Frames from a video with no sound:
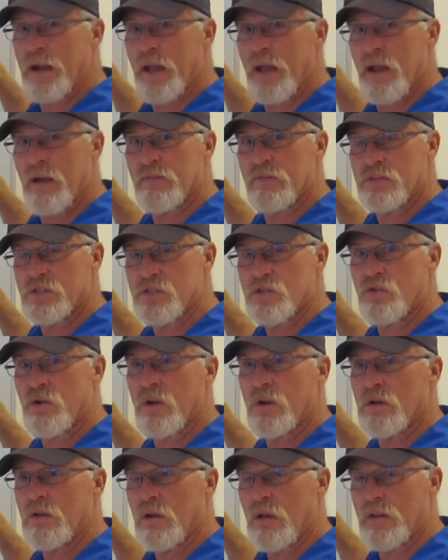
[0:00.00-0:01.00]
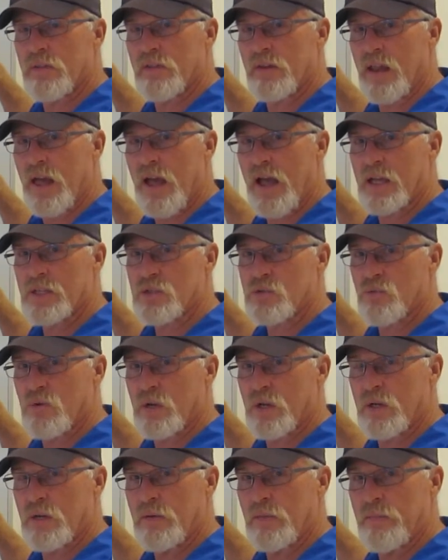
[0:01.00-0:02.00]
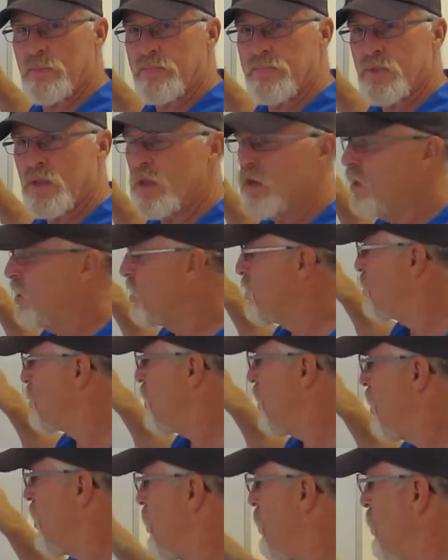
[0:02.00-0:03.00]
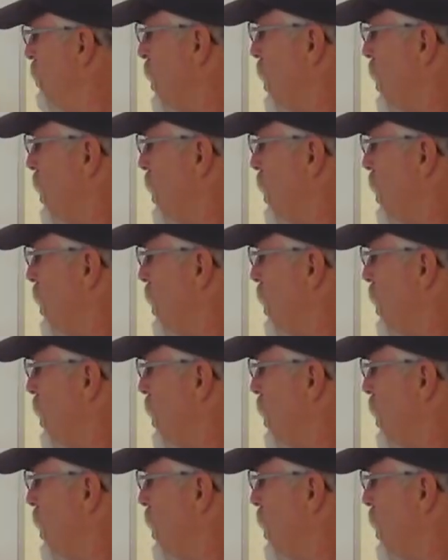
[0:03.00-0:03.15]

have a struggle on the last one. So